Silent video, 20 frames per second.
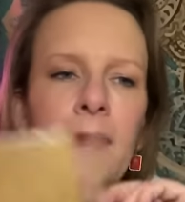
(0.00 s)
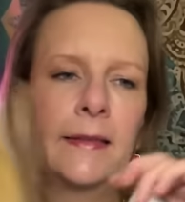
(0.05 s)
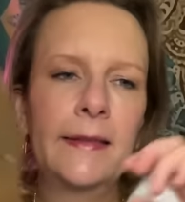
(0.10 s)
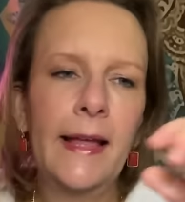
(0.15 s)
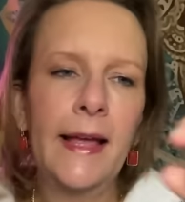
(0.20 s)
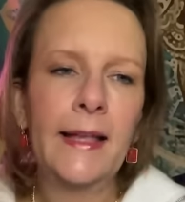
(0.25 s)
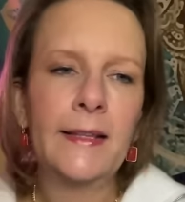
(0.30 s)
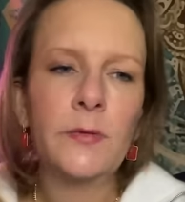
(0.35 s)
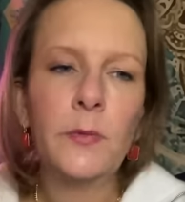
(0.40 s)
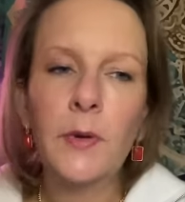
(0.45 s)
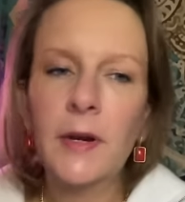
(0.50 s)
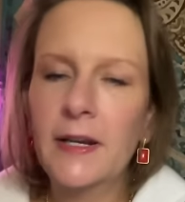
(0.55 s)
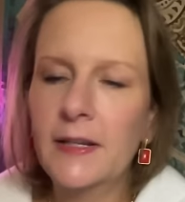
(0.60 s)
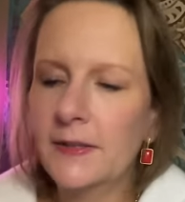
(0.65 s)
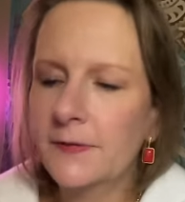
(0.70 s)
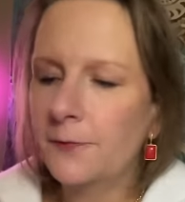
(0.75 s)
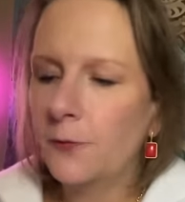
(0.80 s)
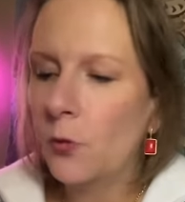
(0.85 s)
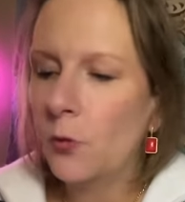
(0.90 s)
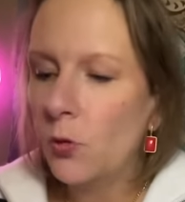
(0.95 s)
That's what
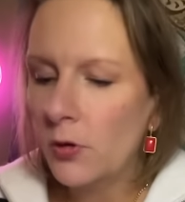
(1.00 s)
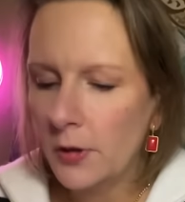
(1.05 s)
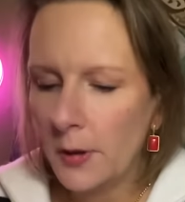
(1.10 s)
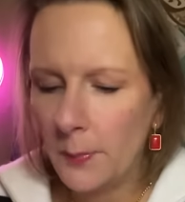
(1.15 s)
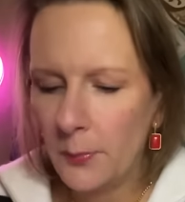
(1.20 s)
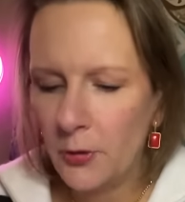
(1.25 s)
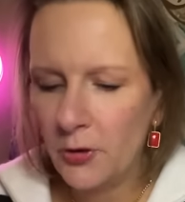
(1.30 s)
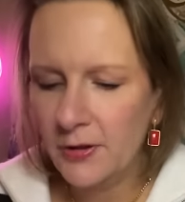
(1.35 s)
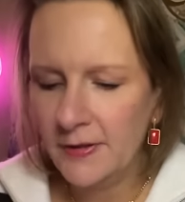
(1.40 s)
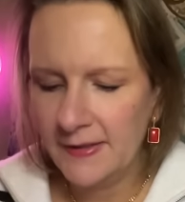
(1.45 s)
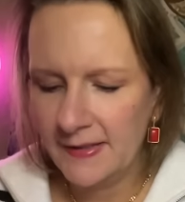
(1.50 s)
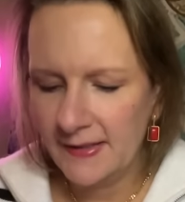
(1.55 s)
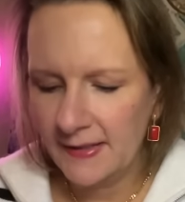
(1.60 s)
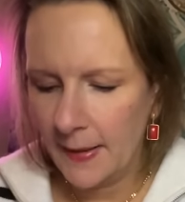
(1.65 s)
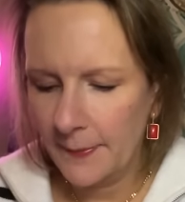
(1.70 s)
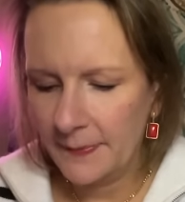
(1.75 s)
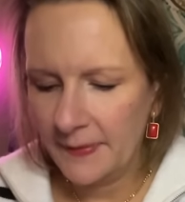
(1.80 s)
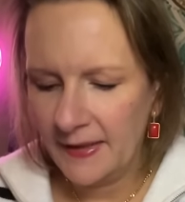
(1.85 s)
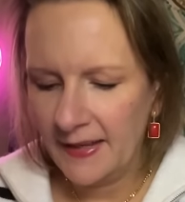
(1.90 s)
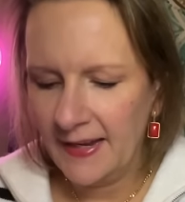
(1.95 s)
it's for, to put
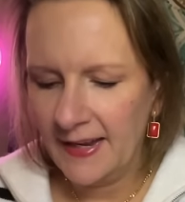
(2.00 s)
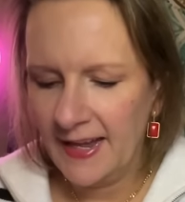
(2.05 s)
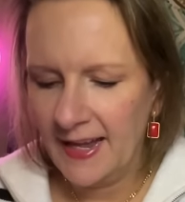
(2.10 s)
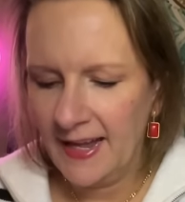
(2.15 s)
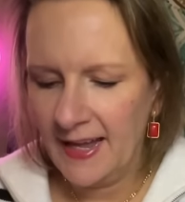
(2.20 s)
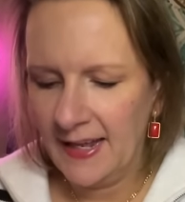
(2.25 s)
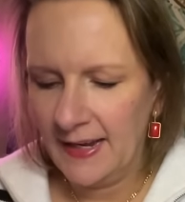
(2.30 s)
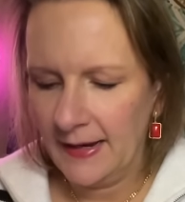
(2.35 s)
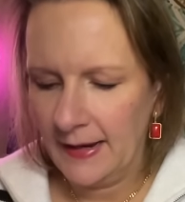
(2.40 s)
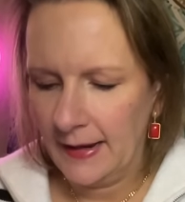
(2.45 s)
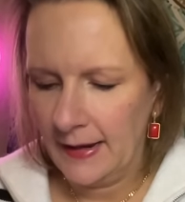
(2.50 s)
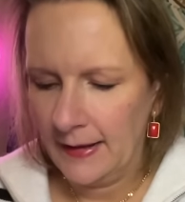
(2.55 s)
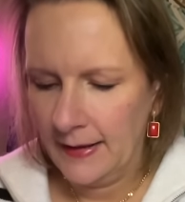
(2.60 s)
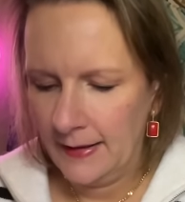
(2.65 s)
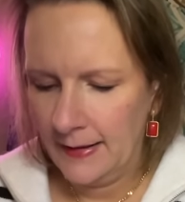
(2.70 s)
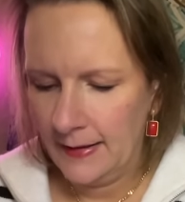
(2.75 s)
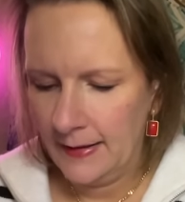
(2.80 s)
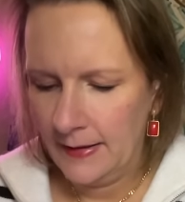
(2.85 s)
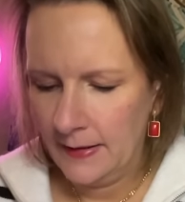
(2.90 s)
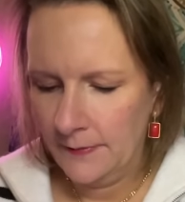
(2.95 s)
something in.
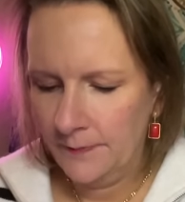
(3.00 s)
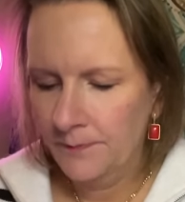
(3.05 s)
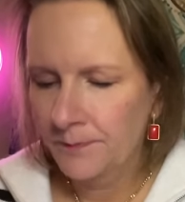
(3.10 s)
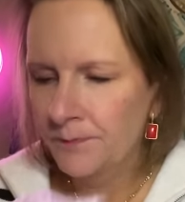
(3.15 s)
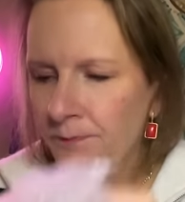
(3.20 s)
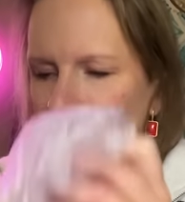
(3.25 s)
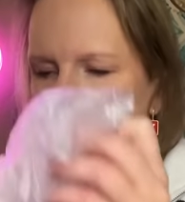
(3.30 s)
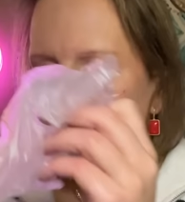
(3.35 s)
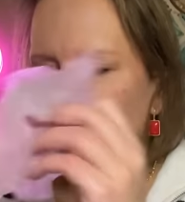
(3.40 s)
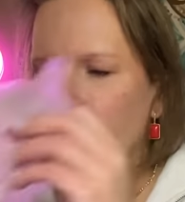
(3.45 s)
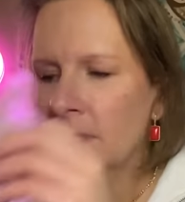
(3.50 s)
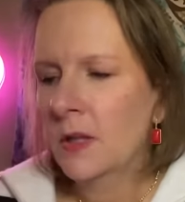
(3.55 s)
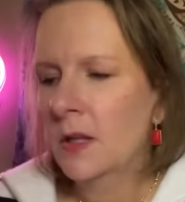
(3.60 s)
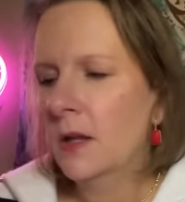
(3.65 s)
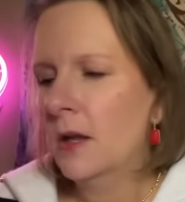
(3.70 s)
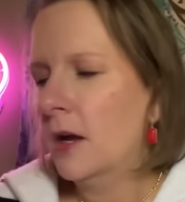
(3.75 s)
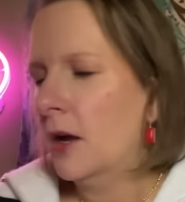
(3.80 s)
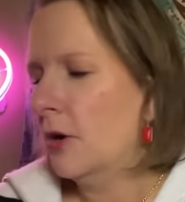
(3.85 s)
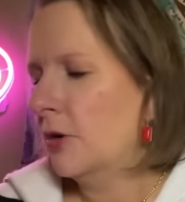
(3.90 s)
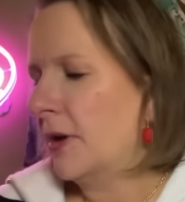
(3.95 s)

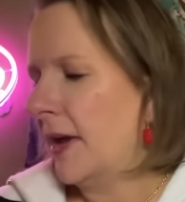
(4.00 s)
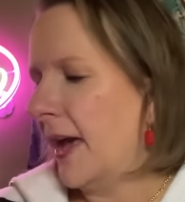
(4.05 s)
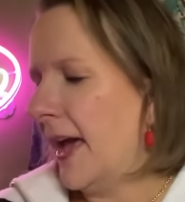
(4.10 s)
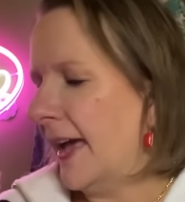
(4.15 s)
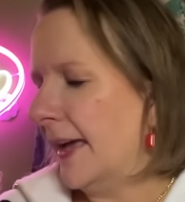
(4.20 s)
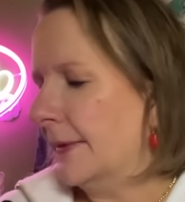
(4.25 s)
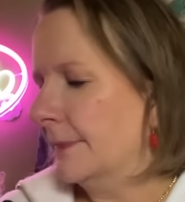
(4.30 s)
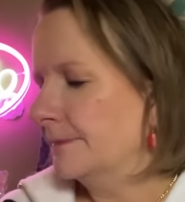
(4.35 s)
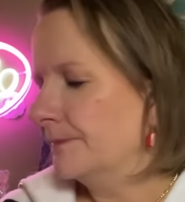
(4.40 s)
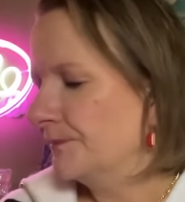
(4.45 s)
Okay.